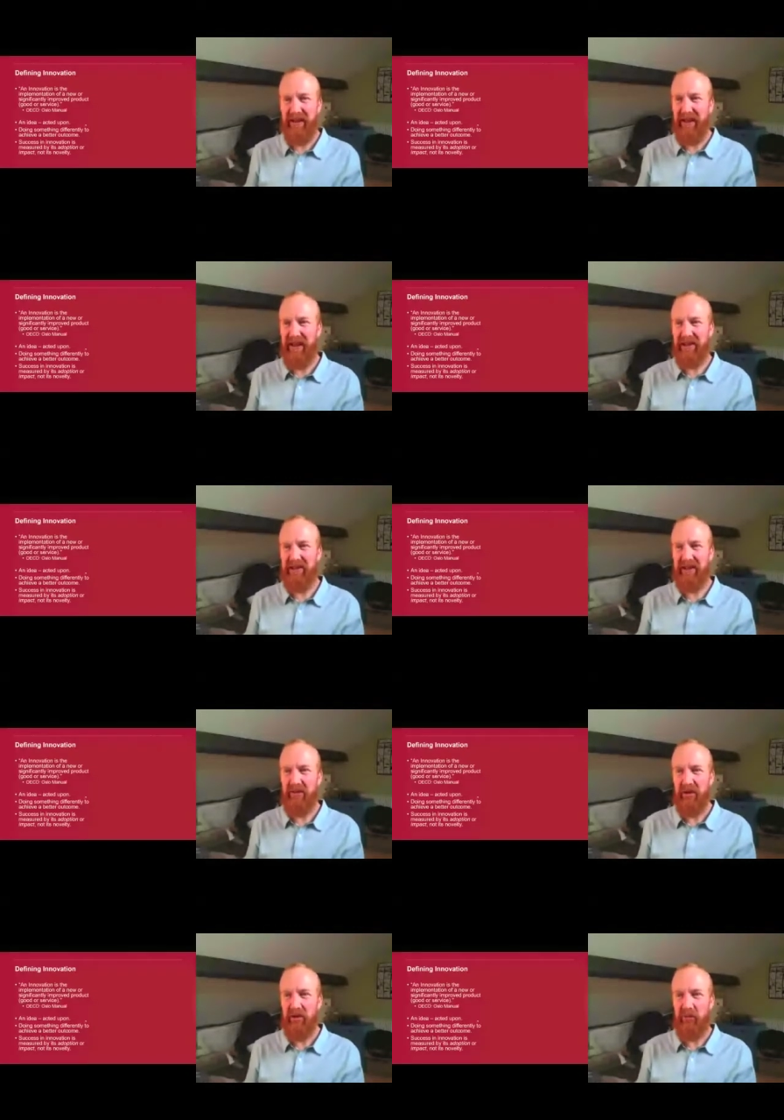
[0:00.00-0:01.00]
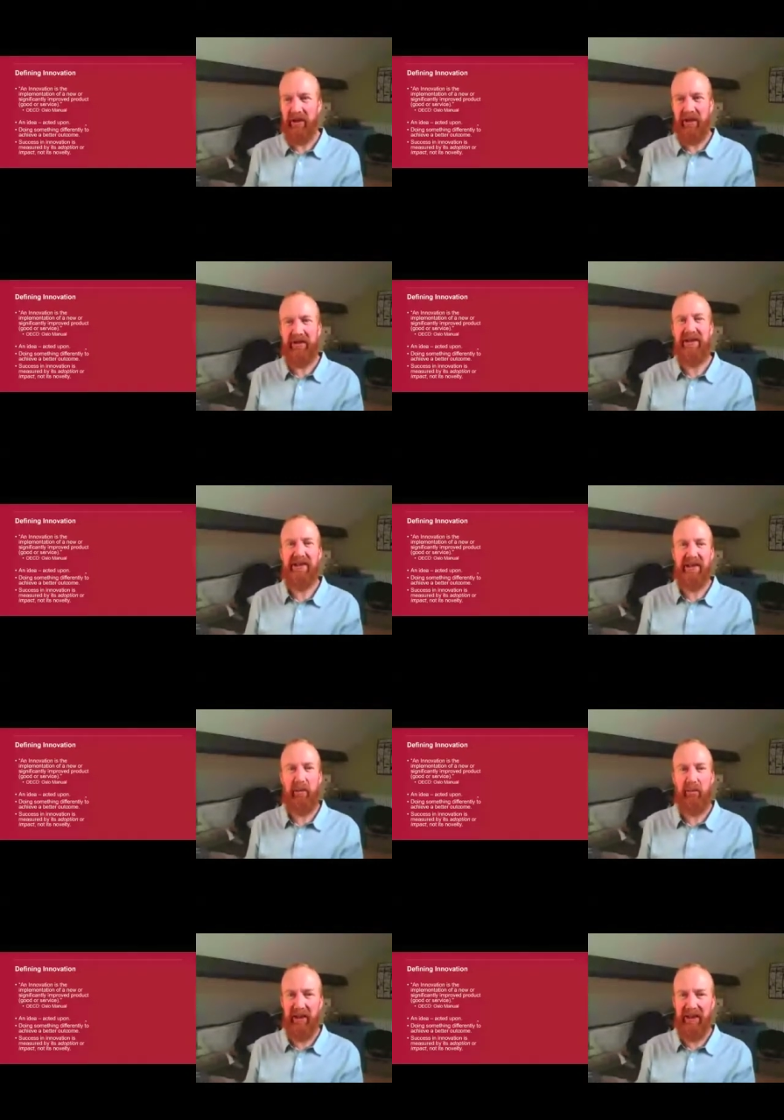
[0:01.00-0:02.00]
and actually one of the things that
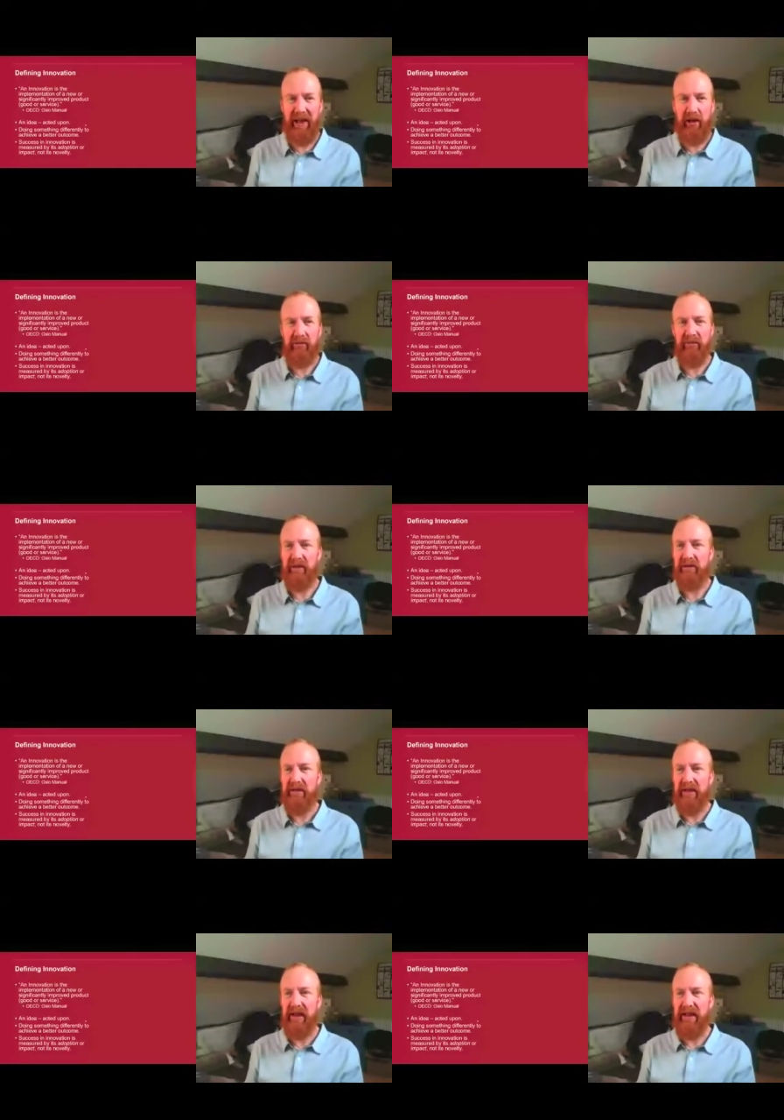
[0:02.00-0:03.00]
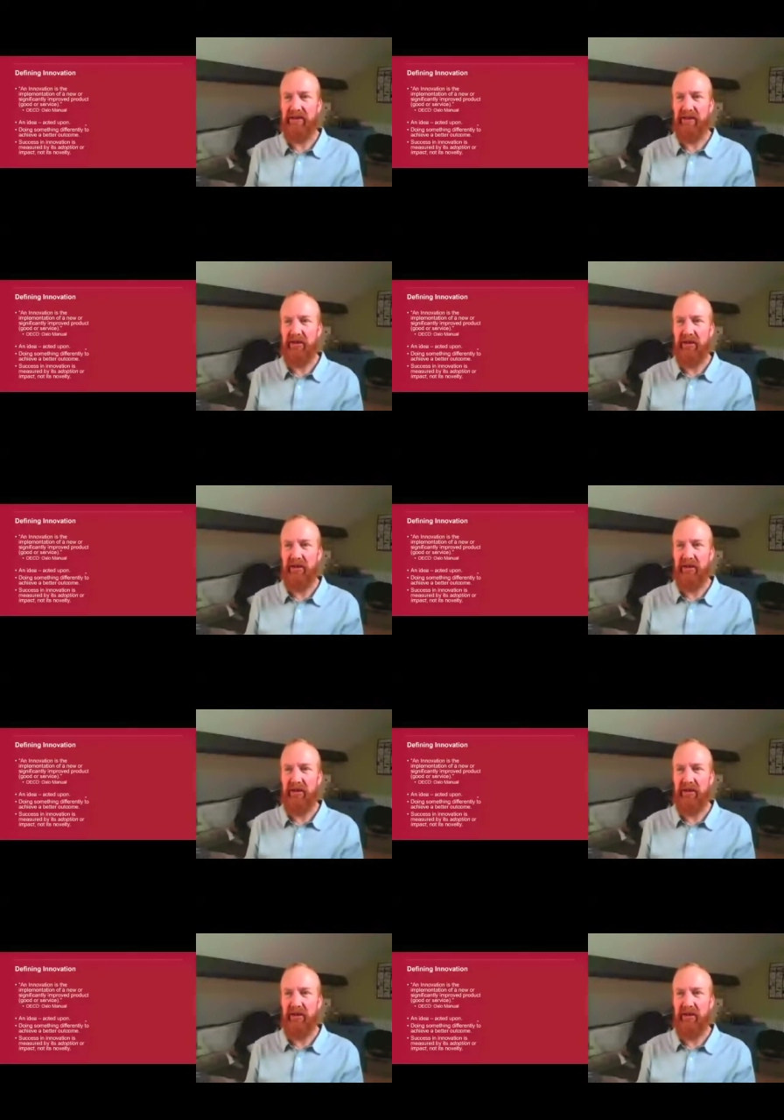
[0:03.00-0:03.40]
we want to get over is